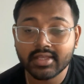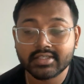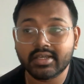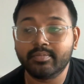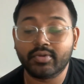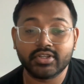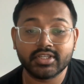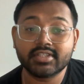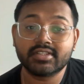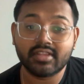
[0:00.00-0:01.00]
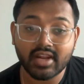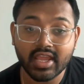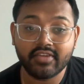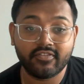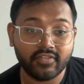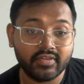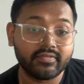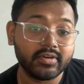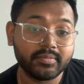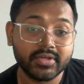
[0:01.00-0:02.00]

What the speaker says: Some projects thrive when one